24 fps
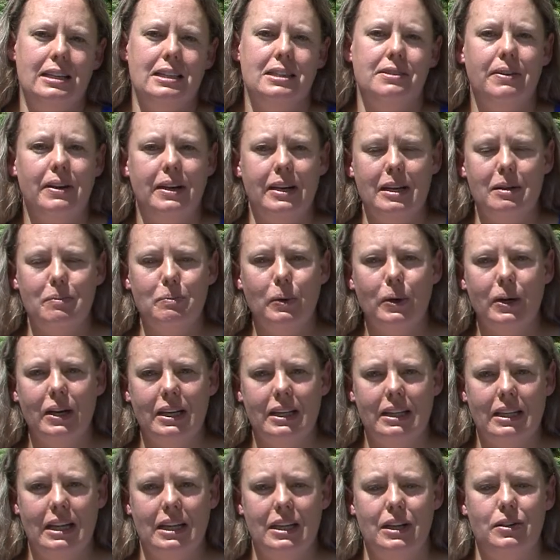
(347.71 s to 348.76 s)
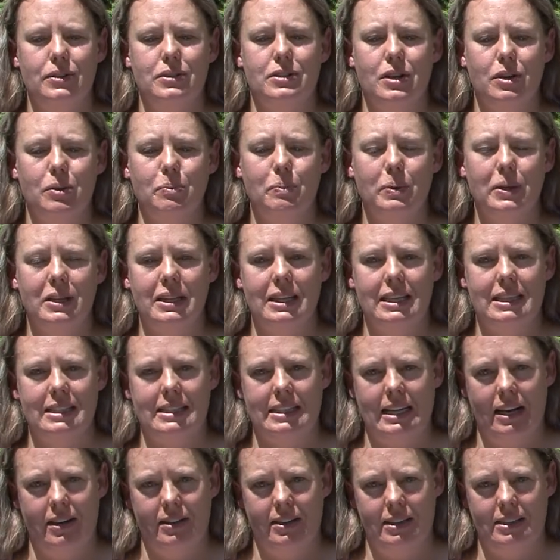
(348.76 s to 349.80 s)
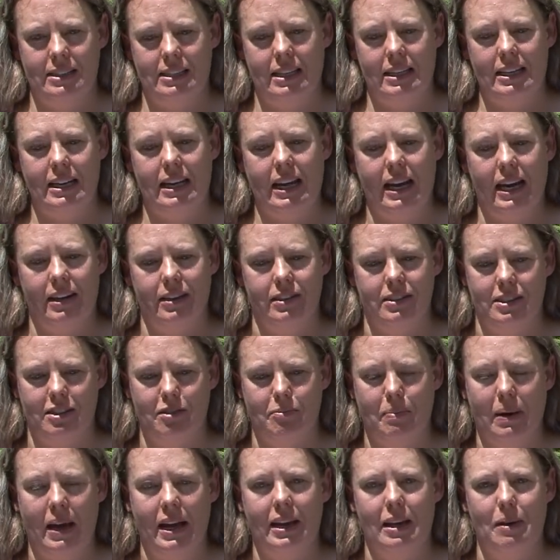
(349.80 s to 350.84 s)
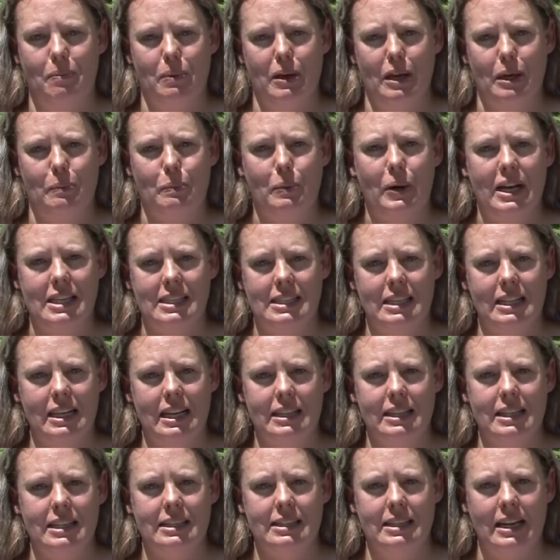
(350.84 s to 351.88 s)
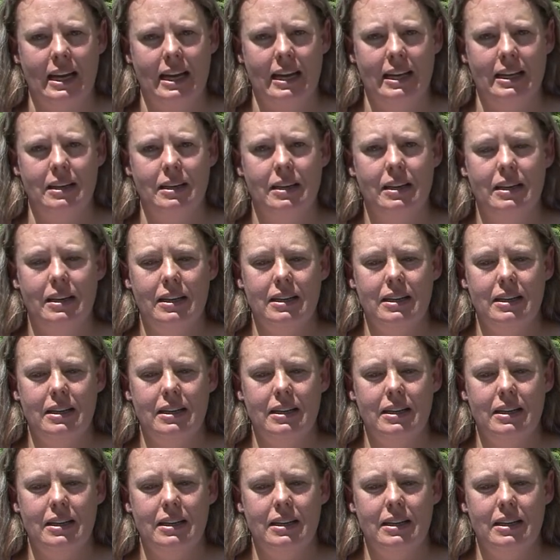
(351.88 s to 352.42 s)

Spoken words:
it's very important that you don't put these down as indicators of pika being present at the site.